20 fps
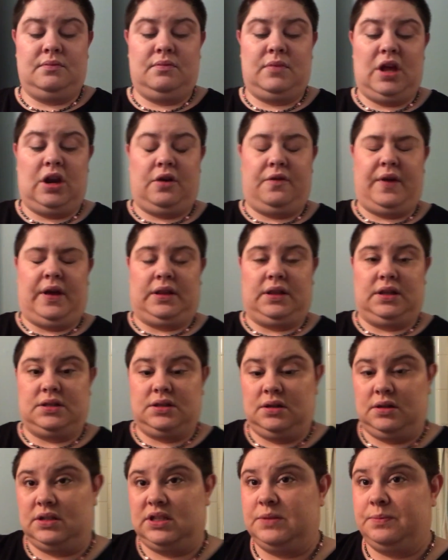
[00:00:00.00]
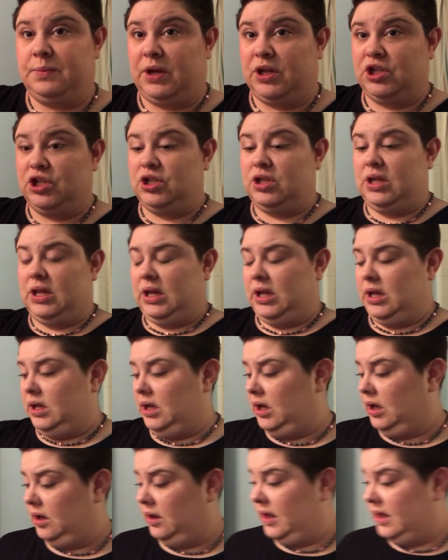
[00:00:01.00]
Matter of fact, this little sponge thing
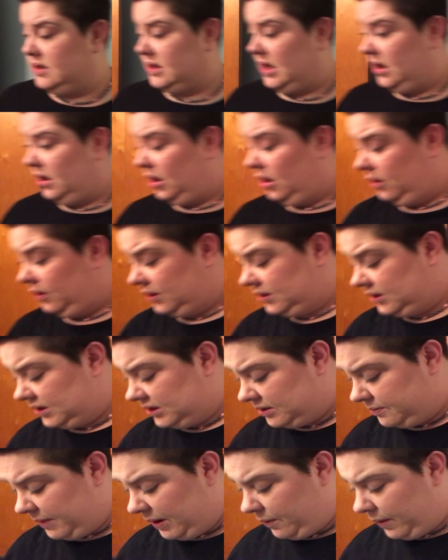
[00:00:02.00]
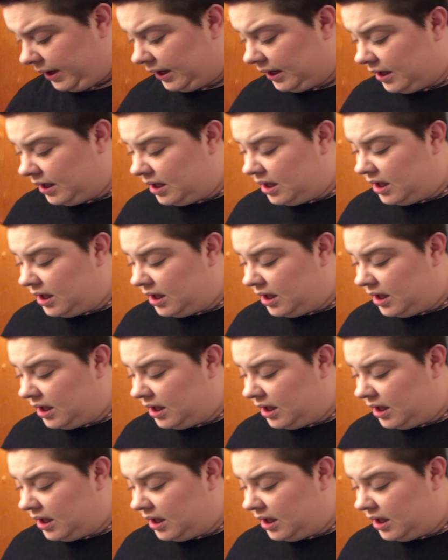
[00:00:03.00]
in here, that's gotta go because it's in my way.